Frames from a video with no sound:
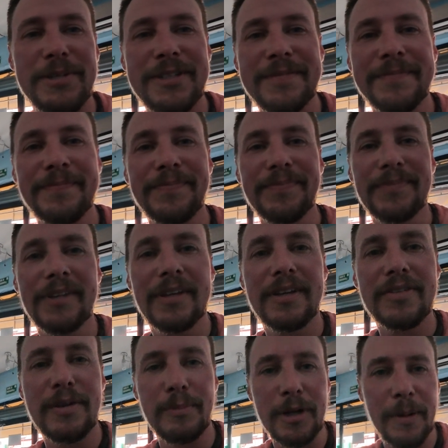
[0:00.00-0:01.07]
So
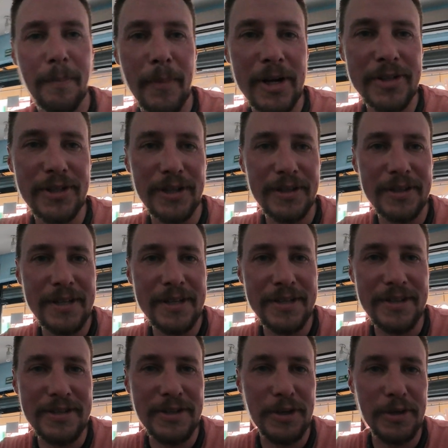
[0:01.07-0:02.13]
I'm going to munch on these
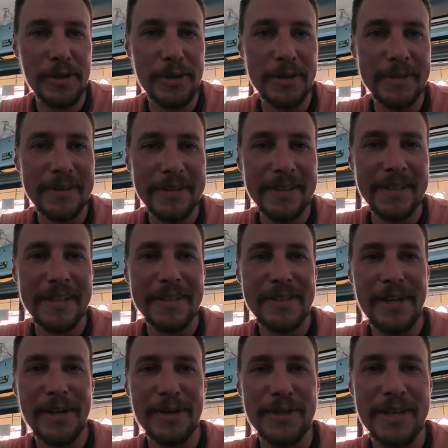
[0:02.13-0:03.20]
until
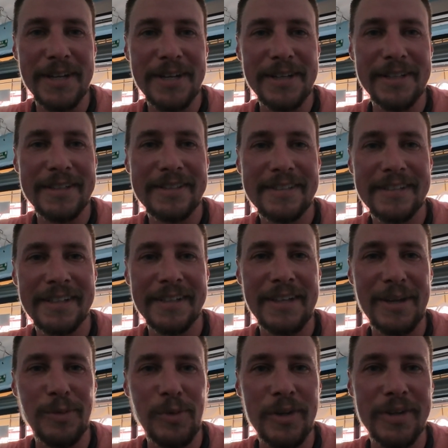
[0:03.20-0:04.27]
tacos get here, and
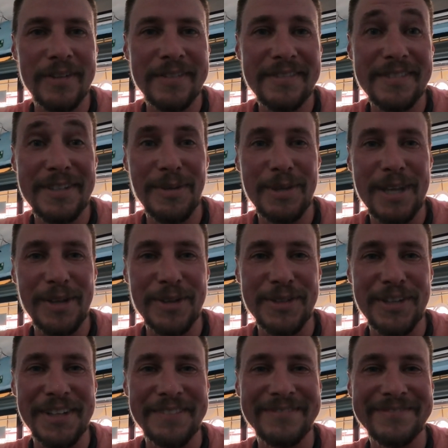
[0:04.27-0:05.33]
then we'll see what that looks
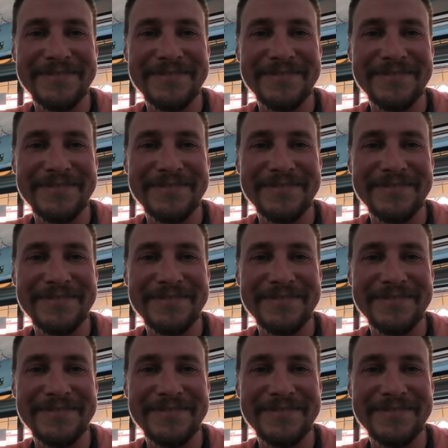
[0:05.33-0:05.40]
like.